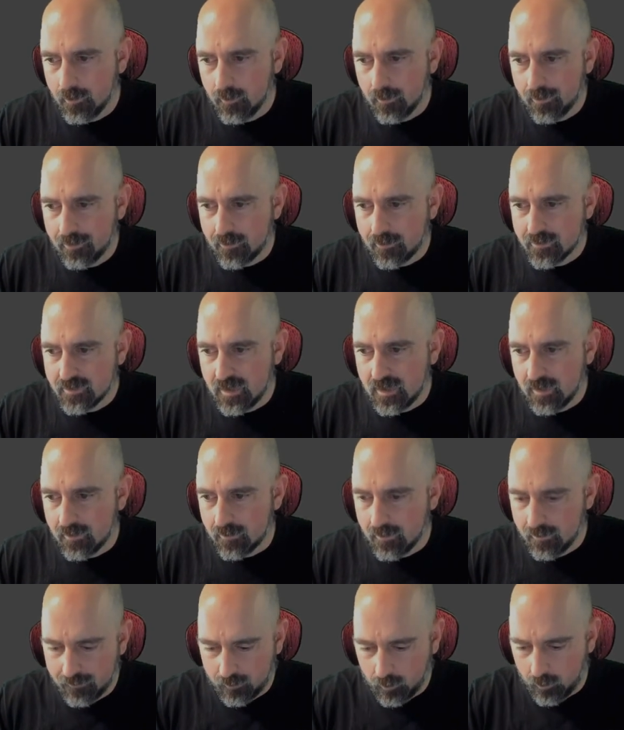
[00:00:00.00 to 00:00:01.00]
a 13
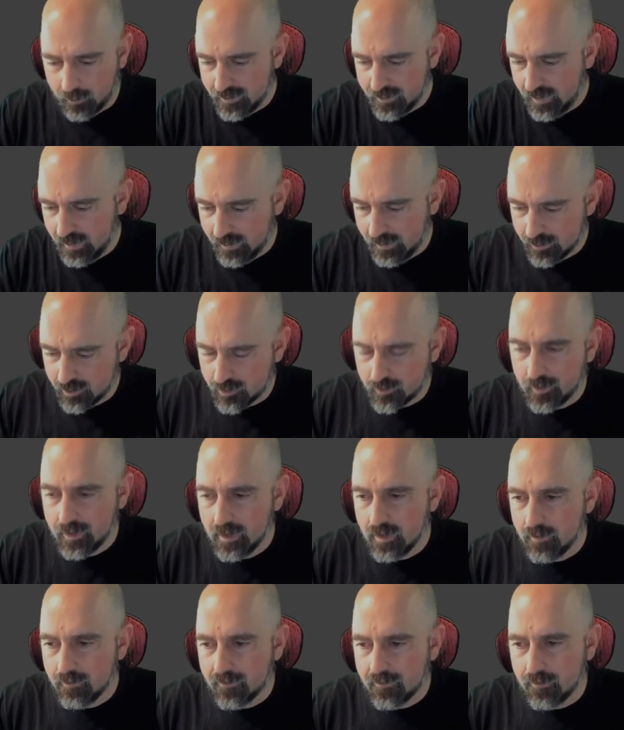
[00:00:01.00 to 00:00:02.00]
or a 14-inch
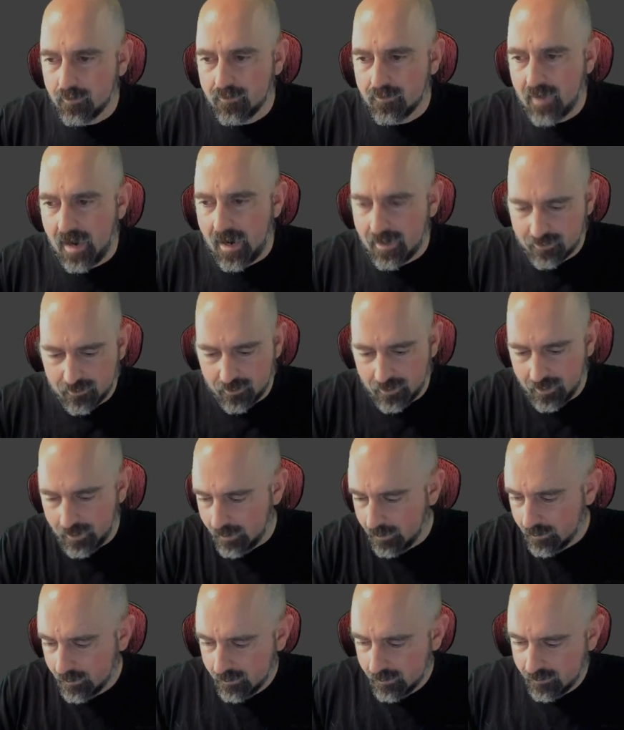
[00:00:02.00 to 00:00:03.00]
rim from the factory.
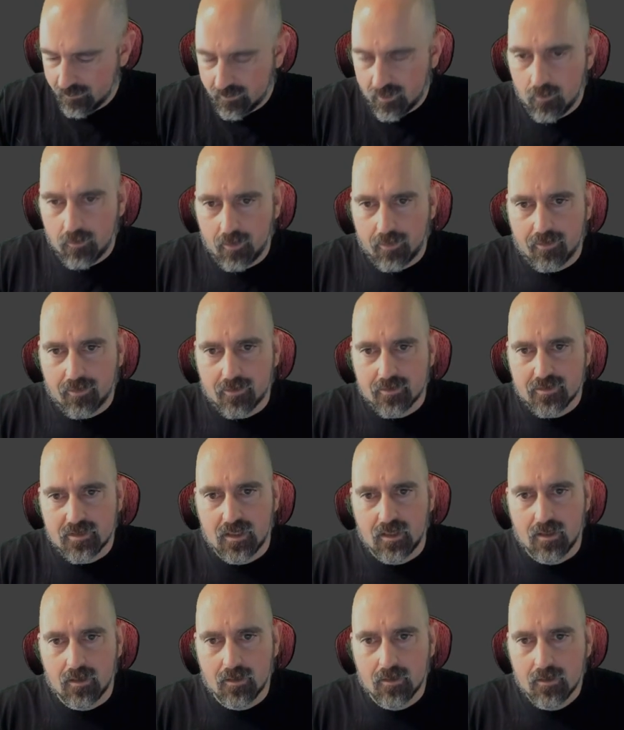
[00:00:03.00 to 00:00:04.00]
Let's go with a
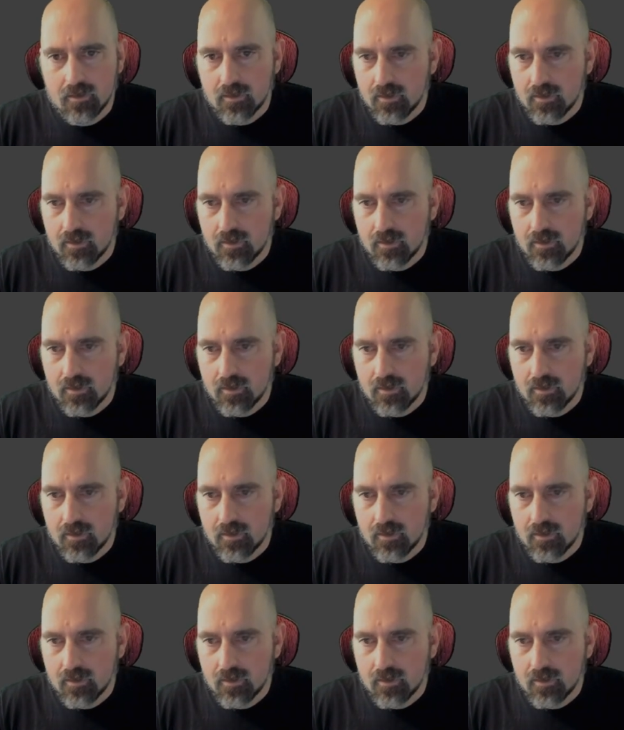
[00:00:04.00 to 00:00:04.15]
13.